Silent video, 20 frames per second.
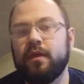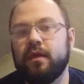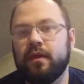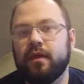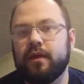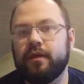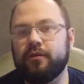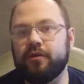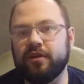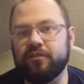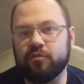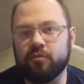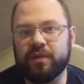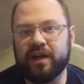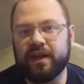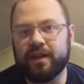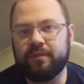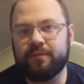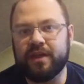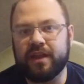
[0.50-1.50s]
Hello
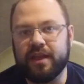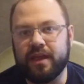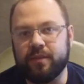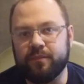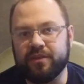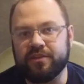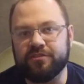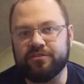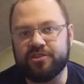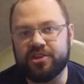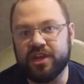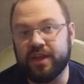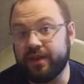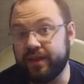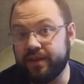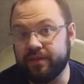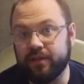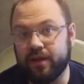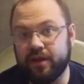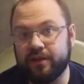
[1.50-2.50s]
everybody, my name is J.D.
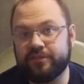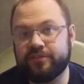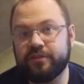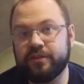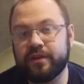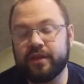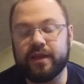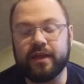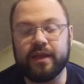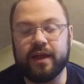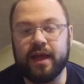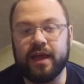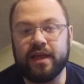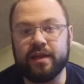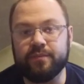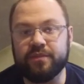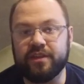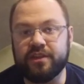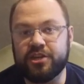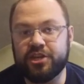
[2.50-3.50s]
Lawson and I
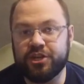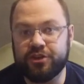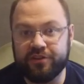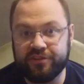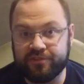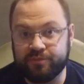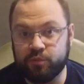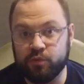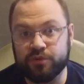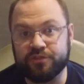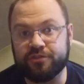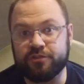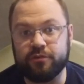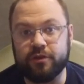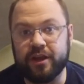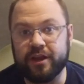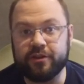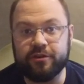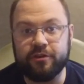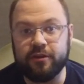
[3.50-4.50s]
am the Shooting Sports
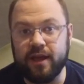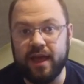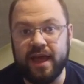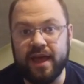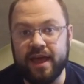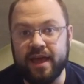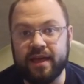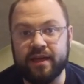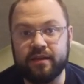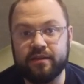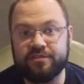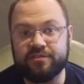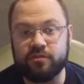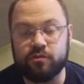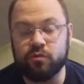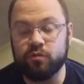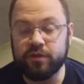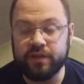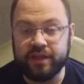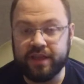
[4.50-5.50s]
Director at
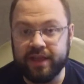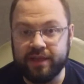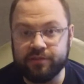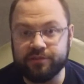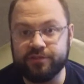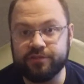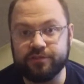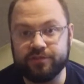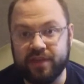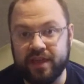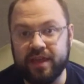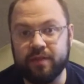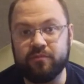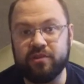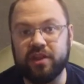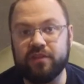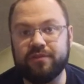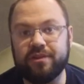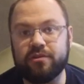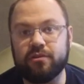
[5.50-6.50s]
Sequoia Council's Camp
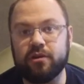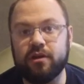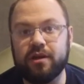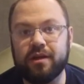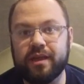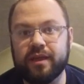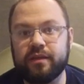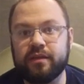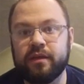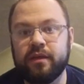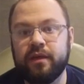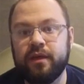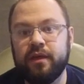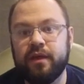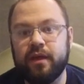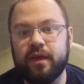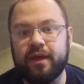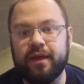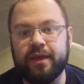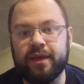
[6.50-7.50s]
Davy Crockett.
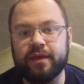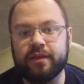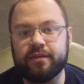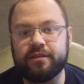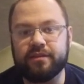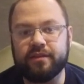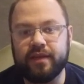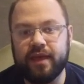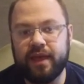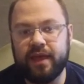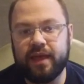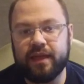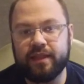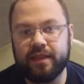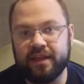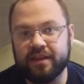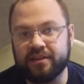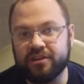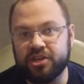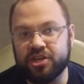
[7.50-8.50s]
And today I'd
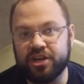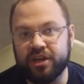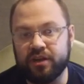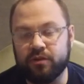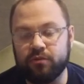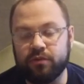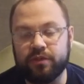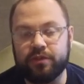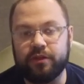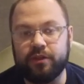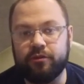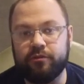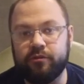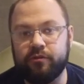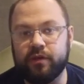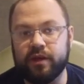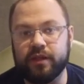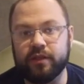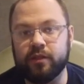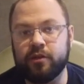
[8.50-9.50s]
like to share with
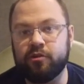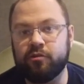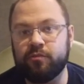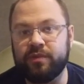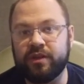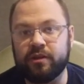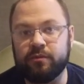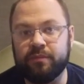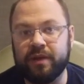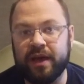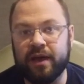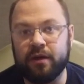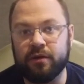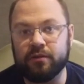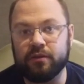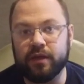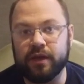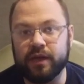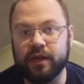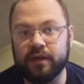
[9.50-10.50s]
you a little bit about
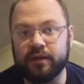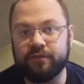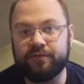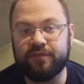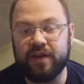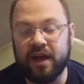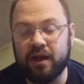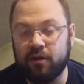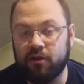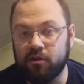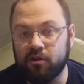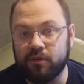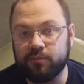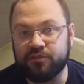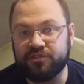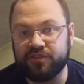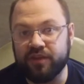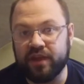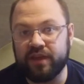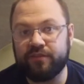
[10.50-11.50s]
firearm
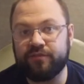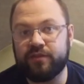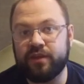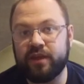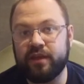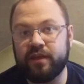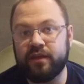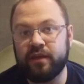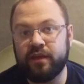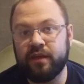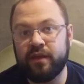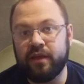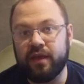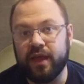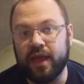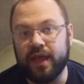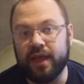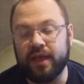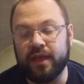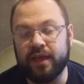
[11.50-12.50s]
safety
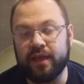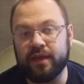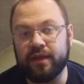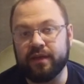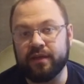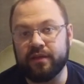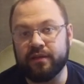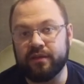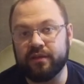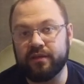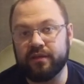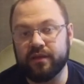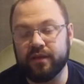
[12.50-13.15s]
and